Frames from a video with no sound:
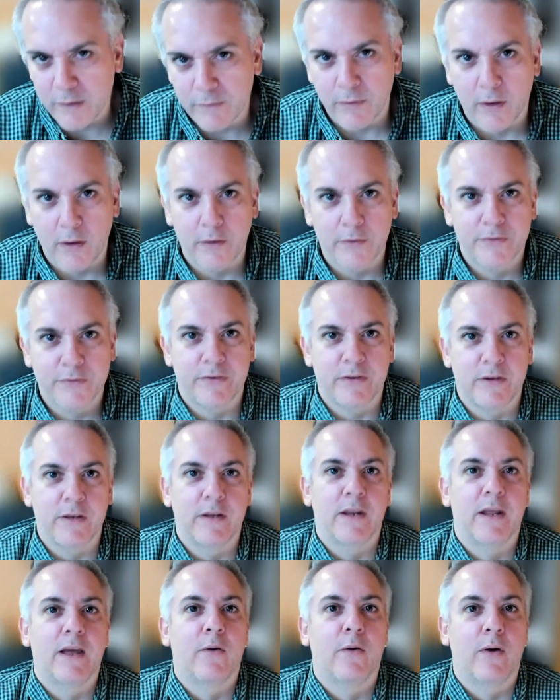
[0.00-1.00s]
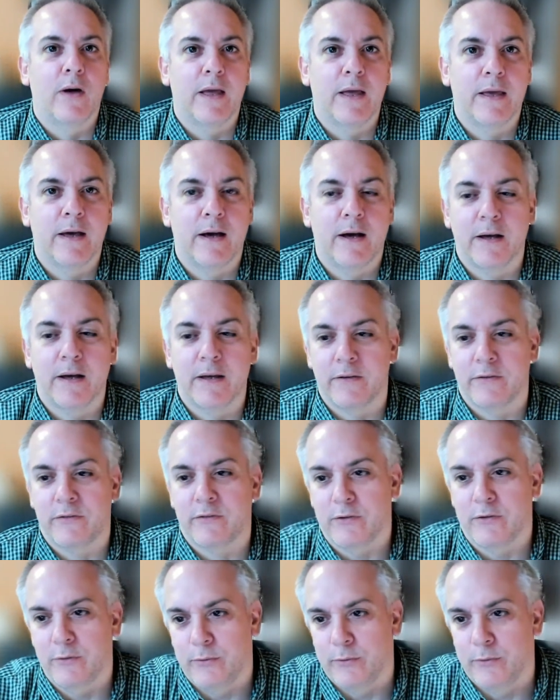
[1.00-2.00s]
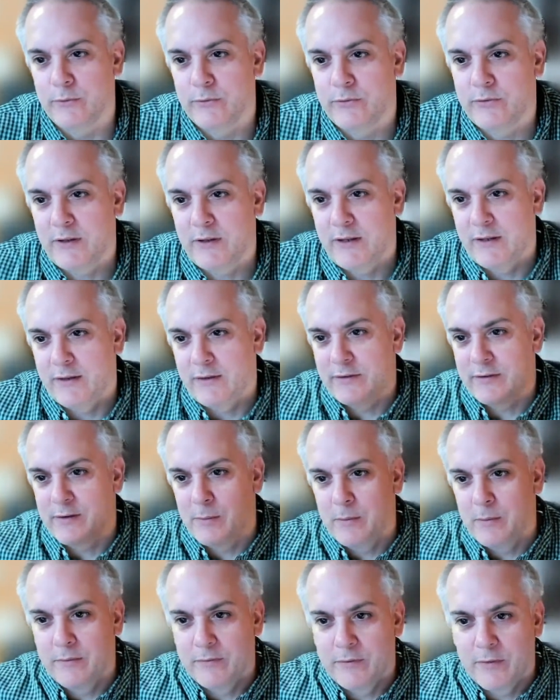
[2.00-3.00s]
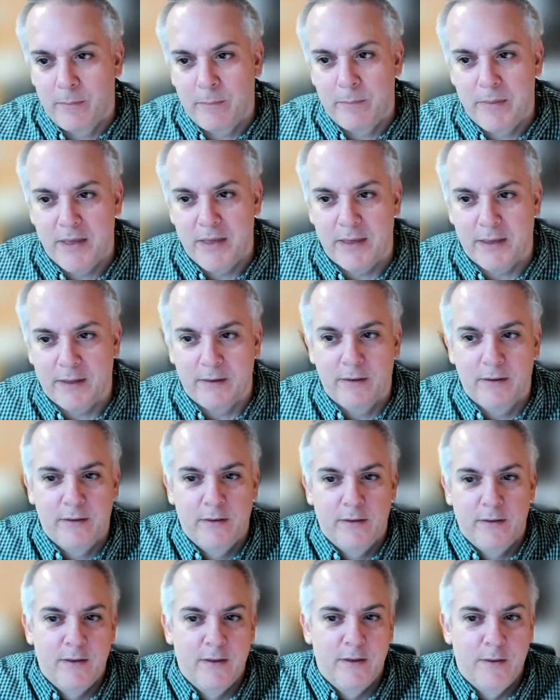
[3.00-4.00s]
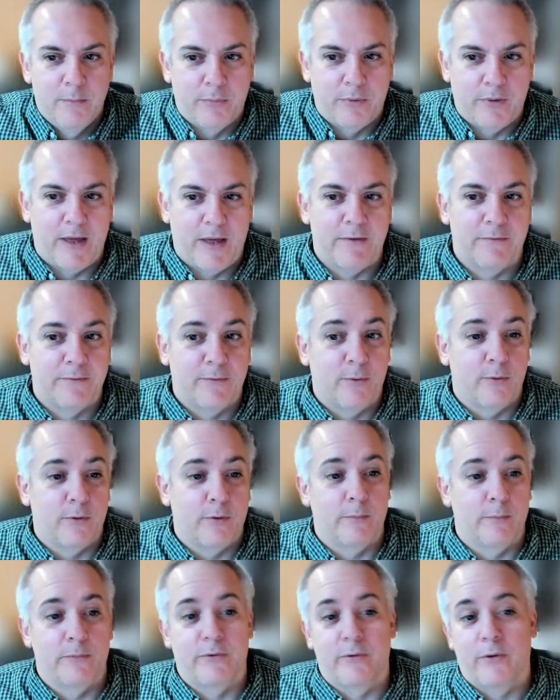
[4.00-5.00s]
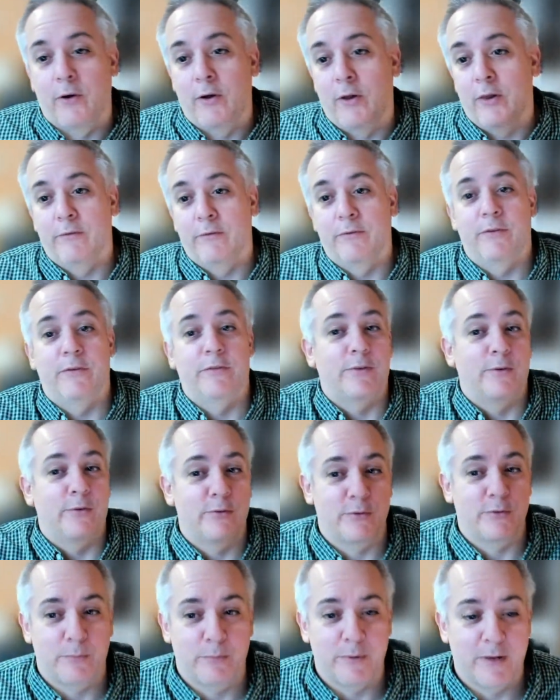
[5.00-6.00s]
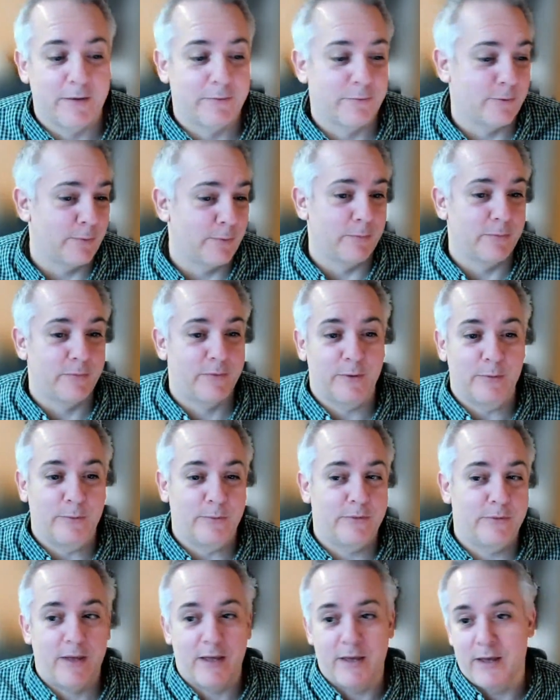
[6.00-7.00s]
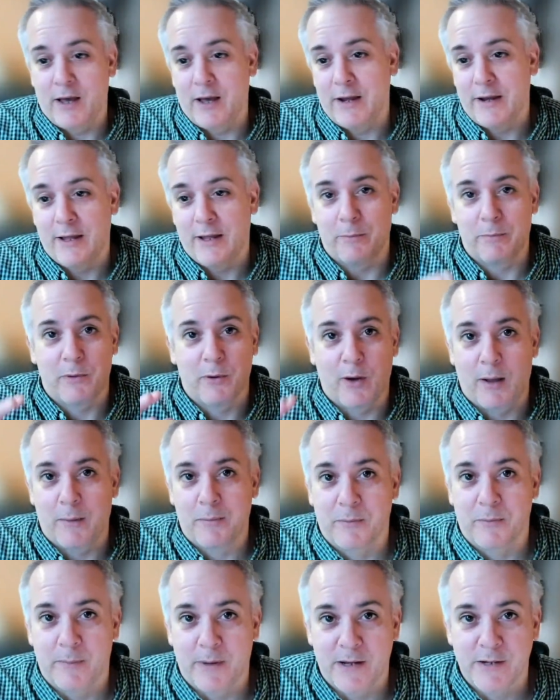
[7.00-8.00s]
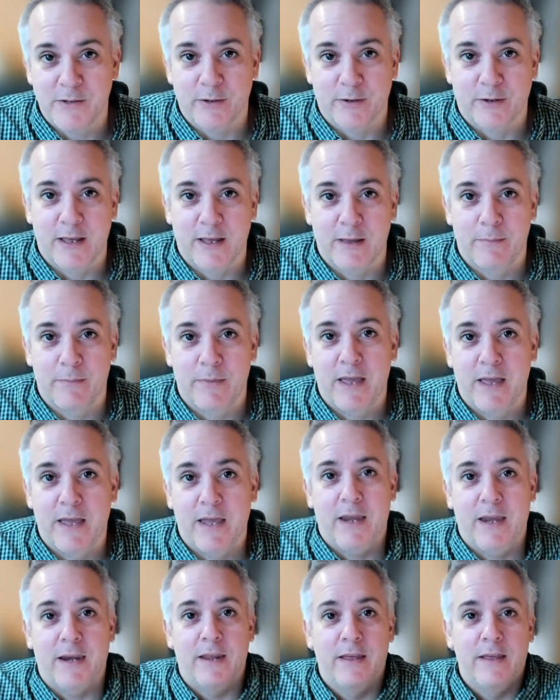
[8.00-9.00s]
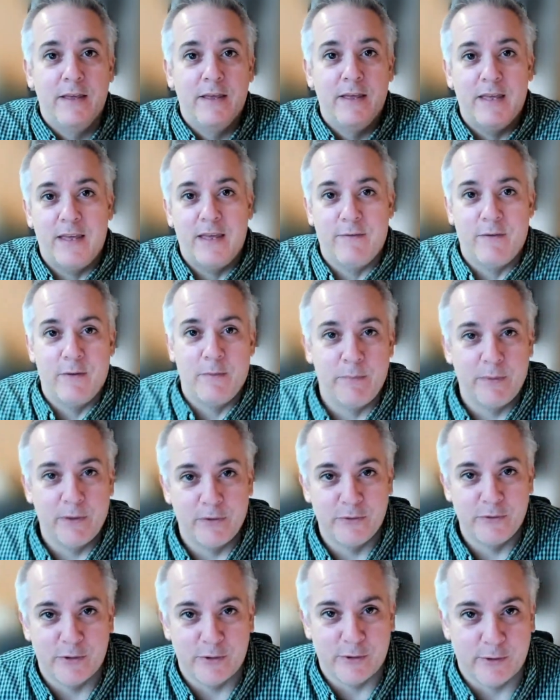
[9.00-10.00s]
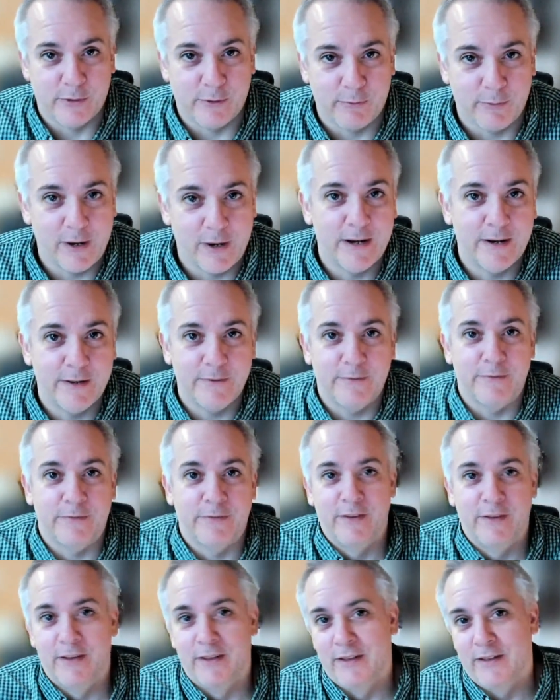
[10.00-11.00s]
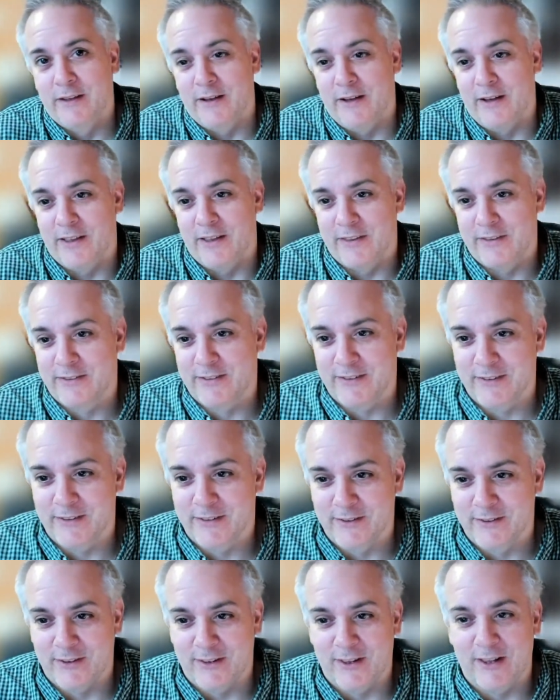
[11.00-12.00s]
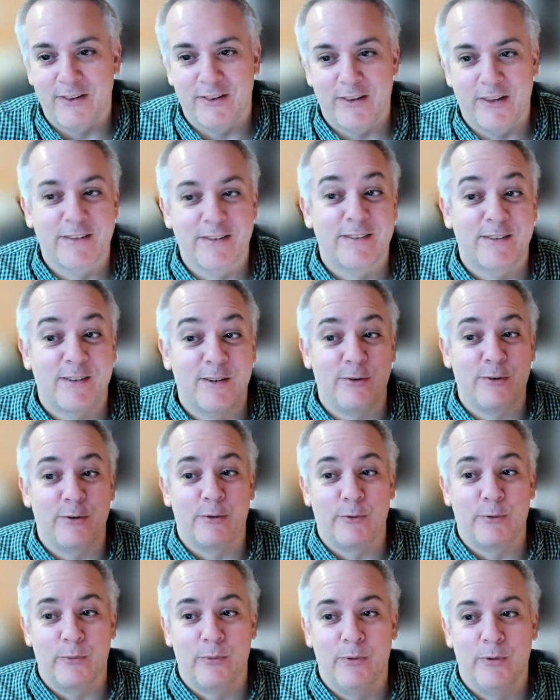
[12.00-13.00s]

all seen how AI is used in some of the big platforms. All of the social platforms use AI to help you optimize your campaign, even build your creative. There's a lot less to do.